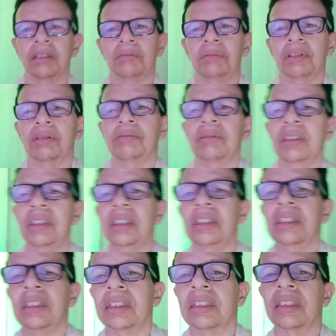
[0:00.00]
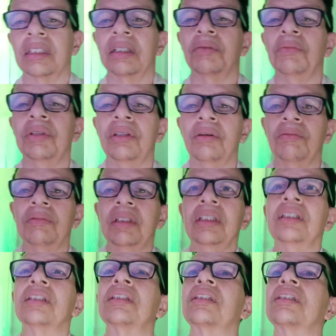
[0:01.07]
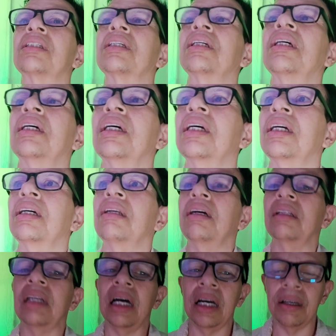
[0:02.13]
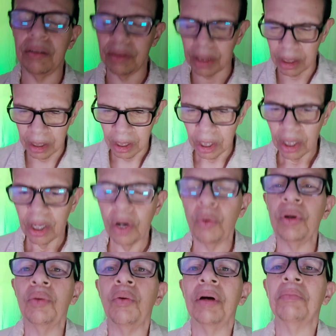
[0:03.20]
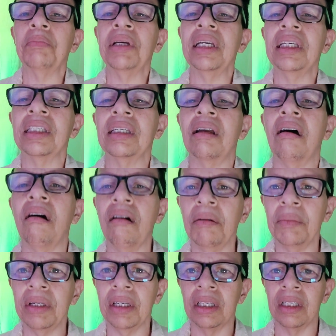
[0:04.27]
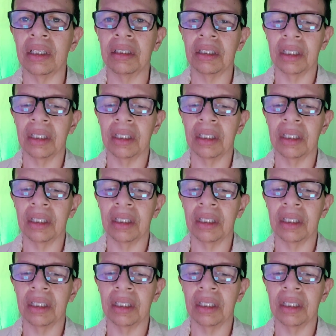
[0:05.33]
We don't need this. We don't need this in our lives. We want peace and harmony.